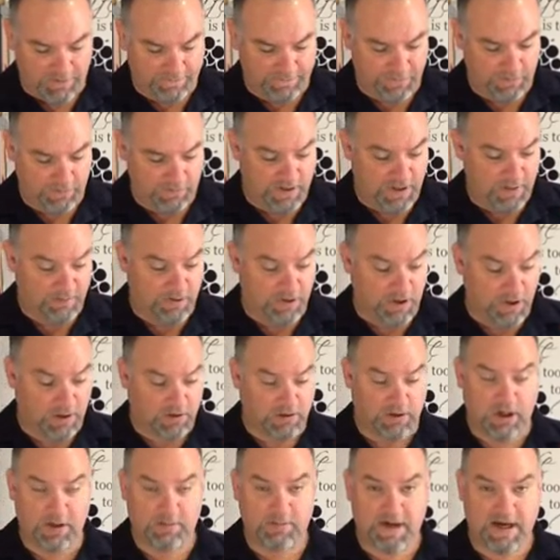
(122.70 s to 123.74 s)
a few
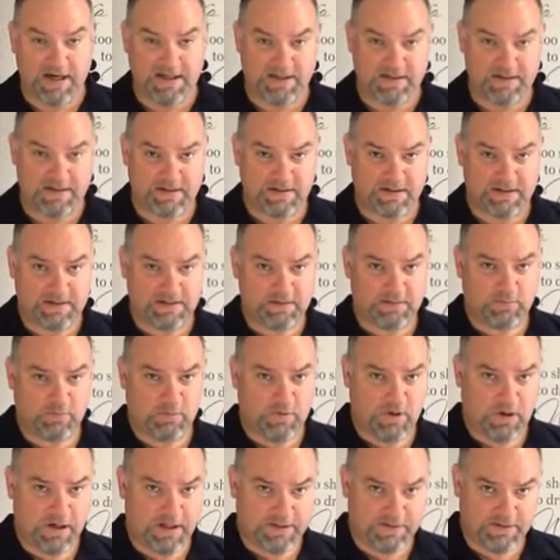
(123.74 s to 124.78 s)
Nebbiolo-based
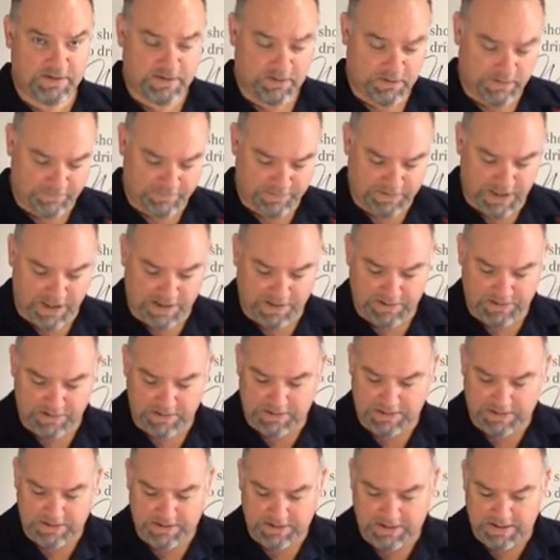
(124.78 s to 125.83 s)
wines of late,
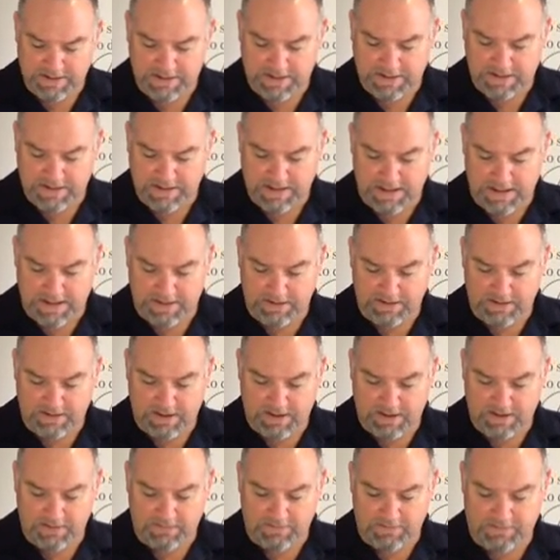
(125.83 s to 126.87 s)
and
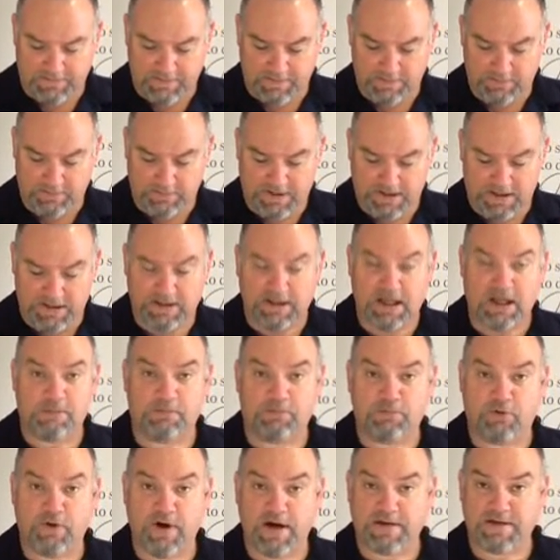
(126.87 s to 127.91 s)
have been
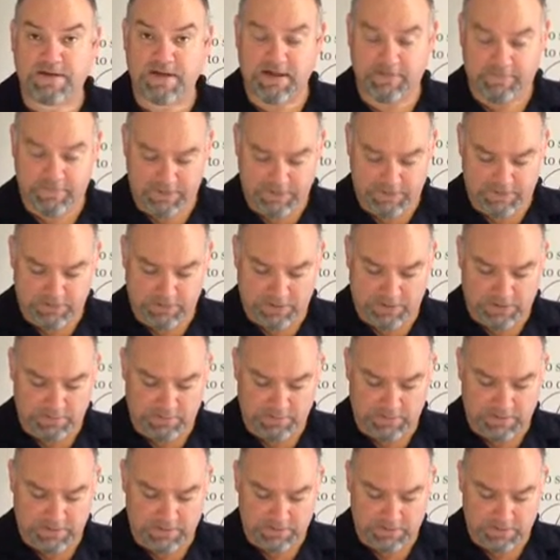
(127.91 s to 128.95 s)
impressed every time.
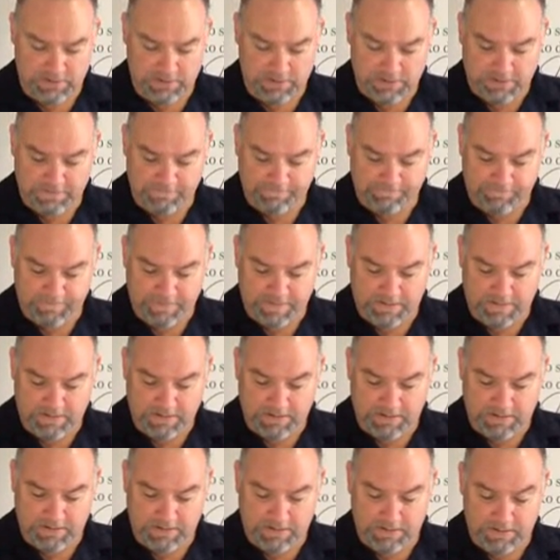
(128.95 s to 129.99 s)

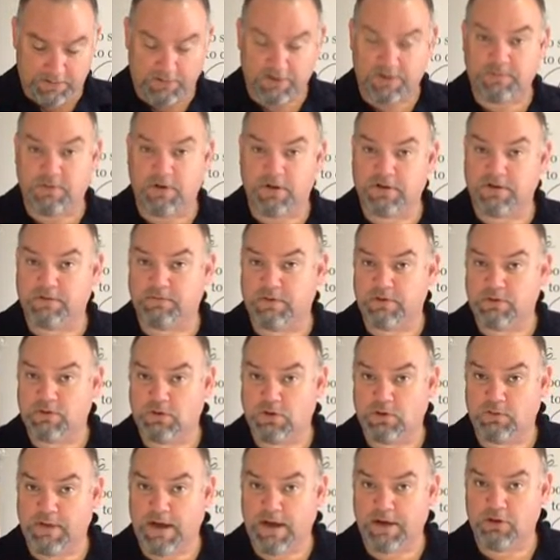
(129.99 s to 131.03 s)
So I suppose if we're
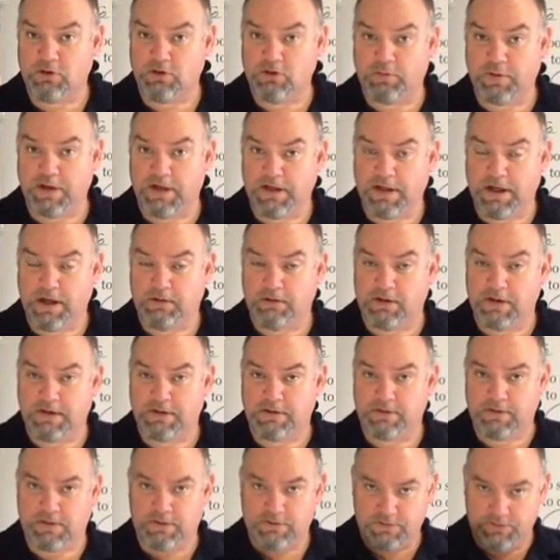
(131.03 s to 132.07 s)
talking about European
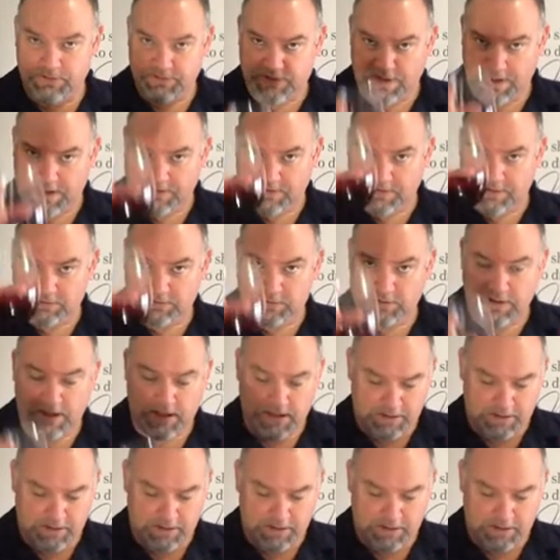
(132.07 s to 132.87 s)
heritage, I should say salute.